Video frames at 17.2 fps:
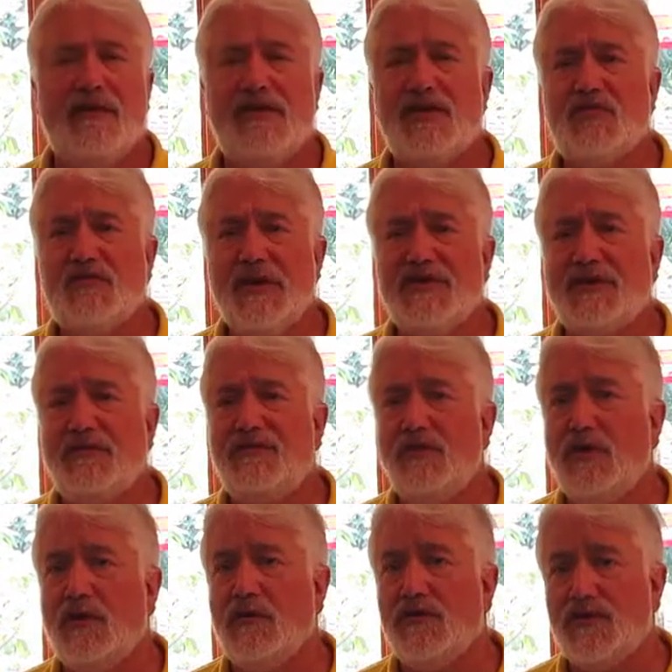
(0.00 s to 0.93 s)
This raised a
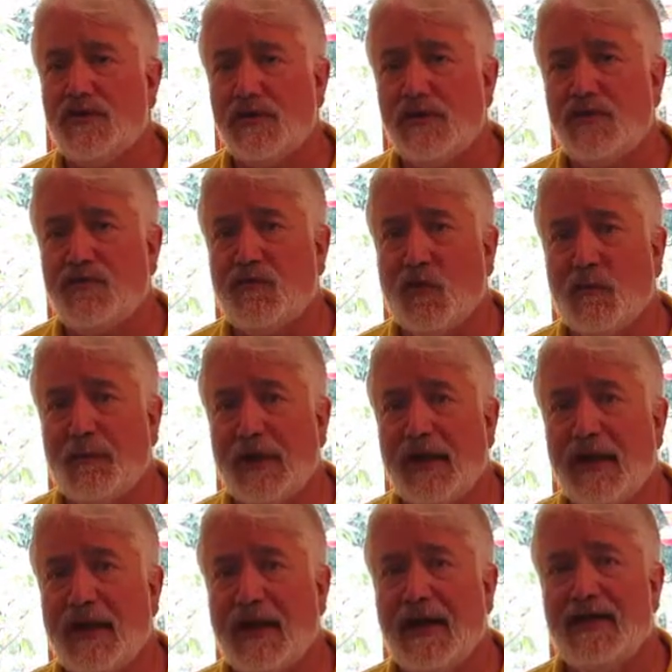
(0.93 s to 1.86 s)
few concerns for
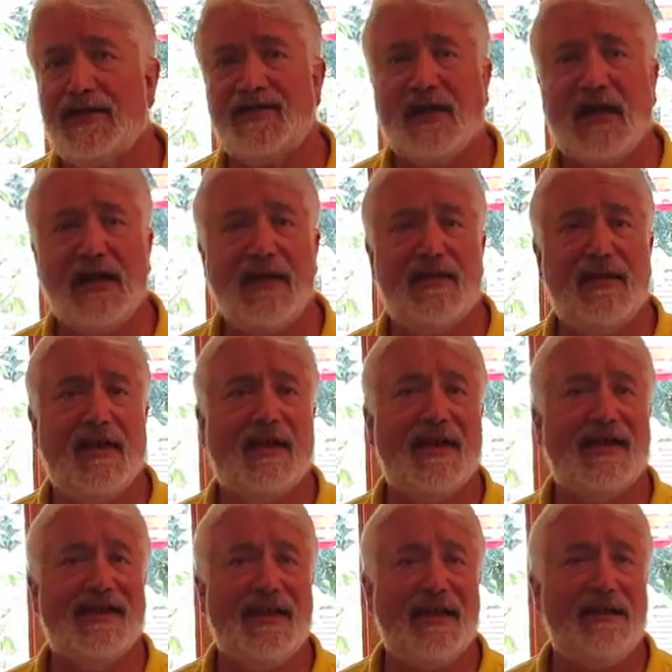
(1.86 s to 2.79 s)
me and I decided that
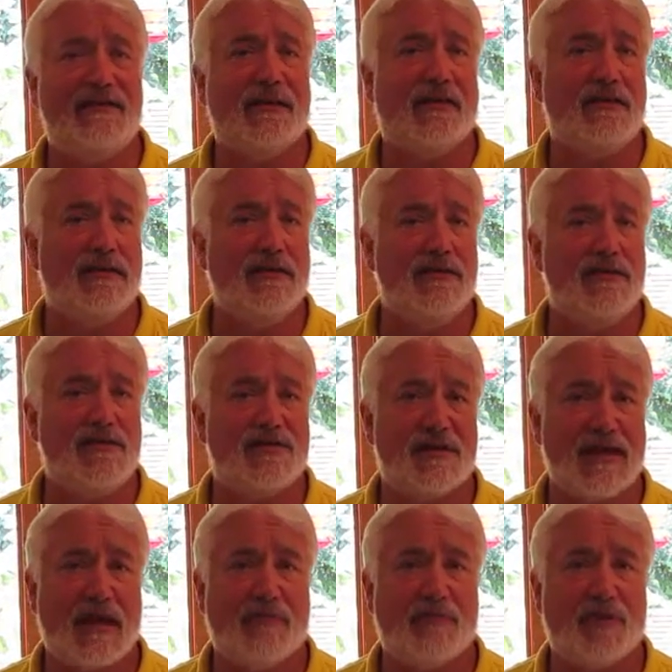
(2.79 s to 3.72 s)
I needed to clear
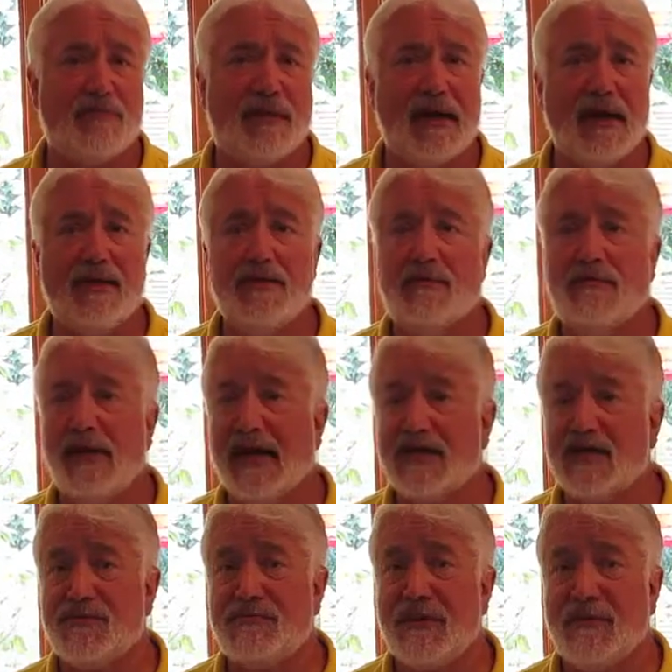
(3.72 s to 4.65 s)
this up with my other
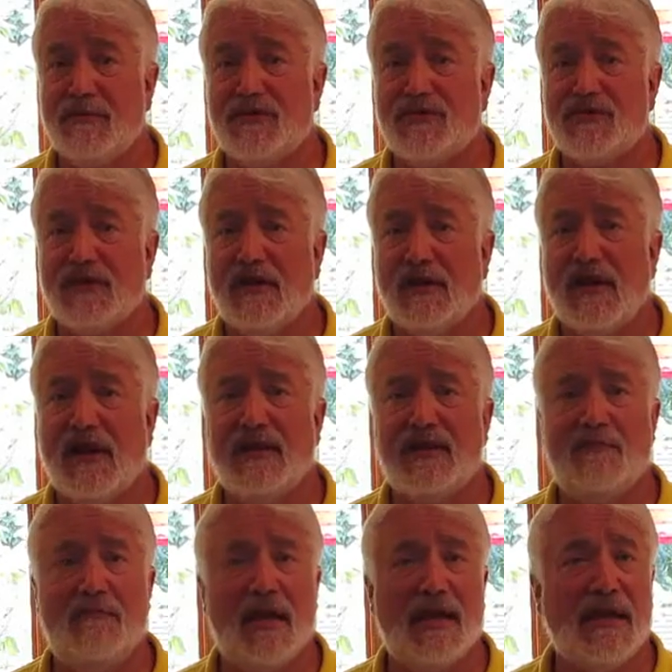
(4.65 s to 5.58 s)
practice members
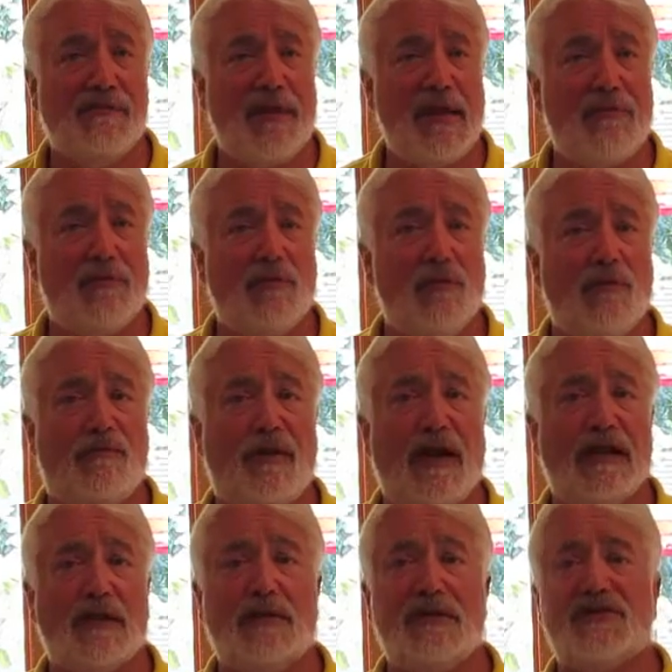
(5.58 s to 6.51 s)
and the many people who
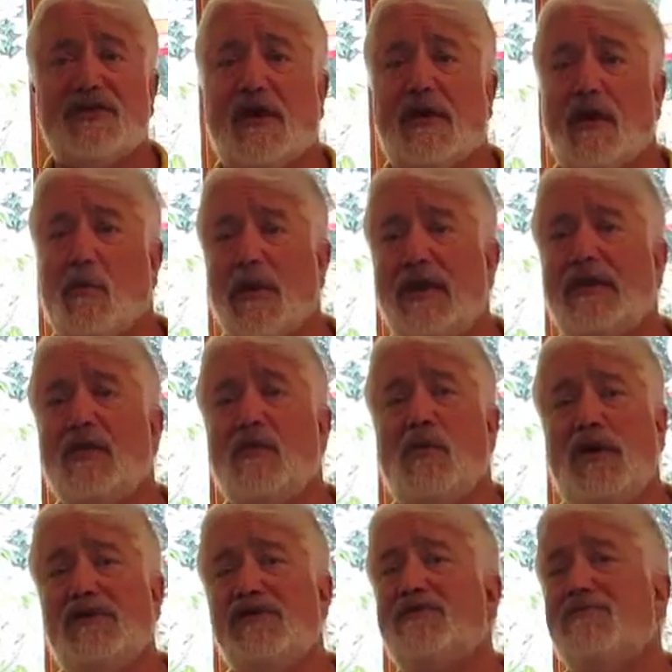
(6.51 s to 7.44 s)
follow us on our weekly
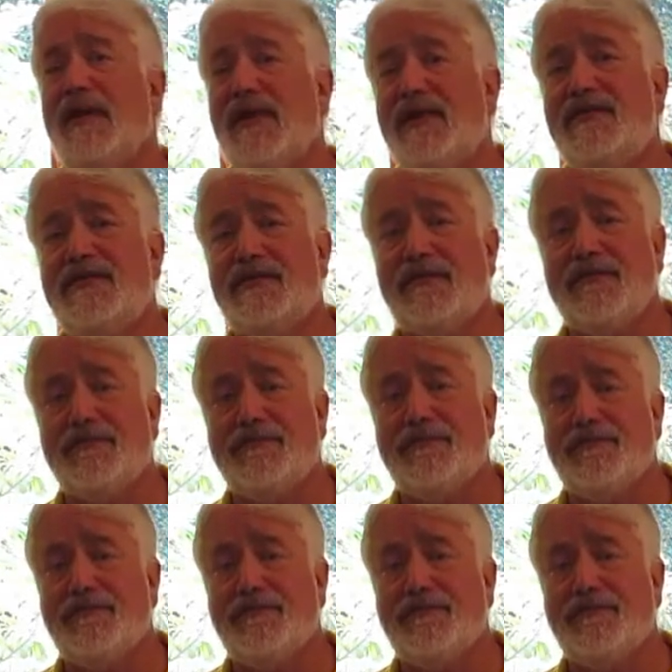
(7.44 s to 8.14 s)
Wellness Minutes.